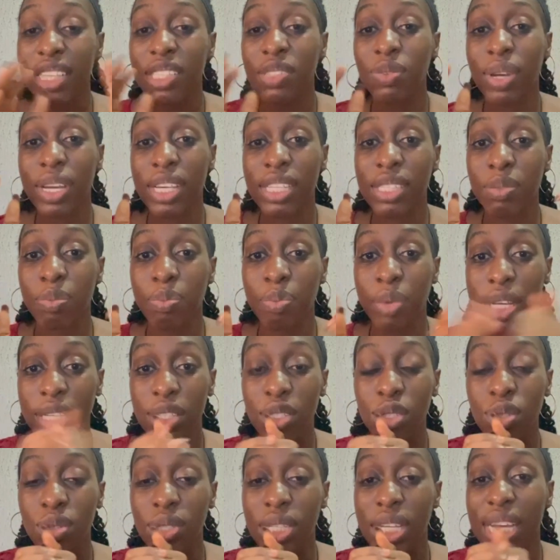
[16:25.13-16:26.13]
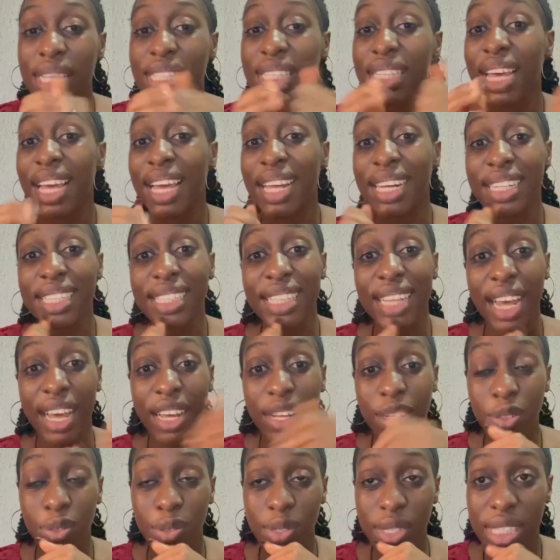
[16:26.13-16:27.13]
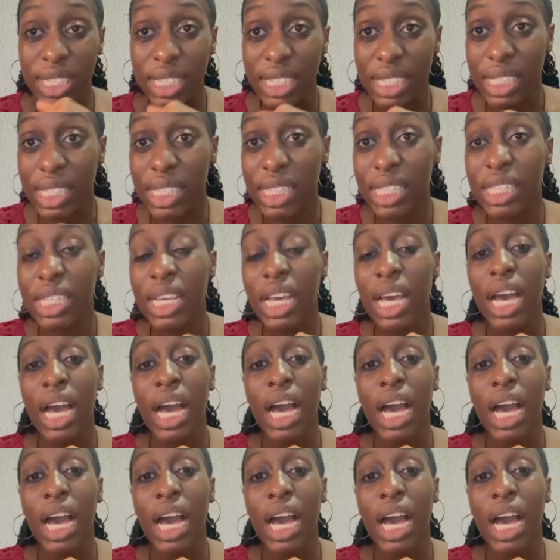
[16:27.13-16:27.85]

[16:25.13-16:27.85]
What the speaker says: it's best to get early diagnosis